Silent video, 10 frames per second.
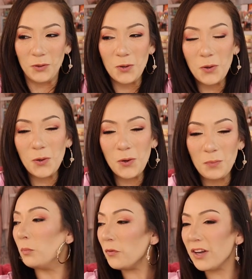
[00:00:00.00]

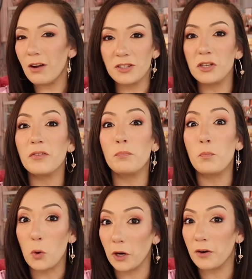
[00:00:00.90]
Woo. moving on to the
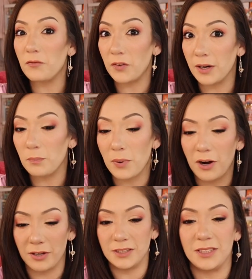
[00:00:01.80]
more fun
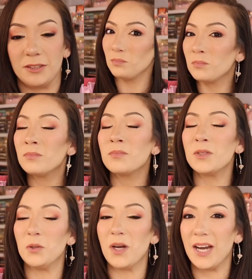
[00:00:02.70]
parts
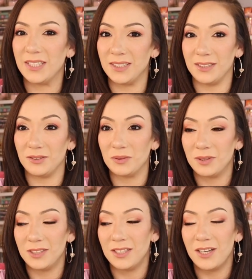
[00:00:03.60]
you guys
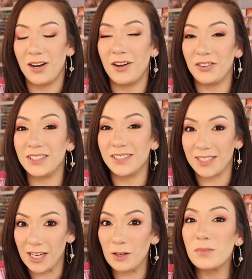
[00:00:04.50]
on the
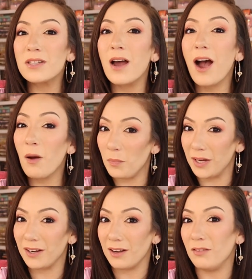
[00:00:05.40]
same
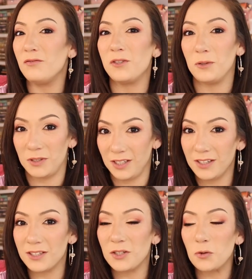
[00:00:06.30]
topic of Juicy
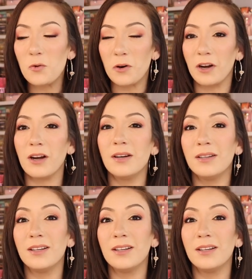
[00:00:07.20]
Couture,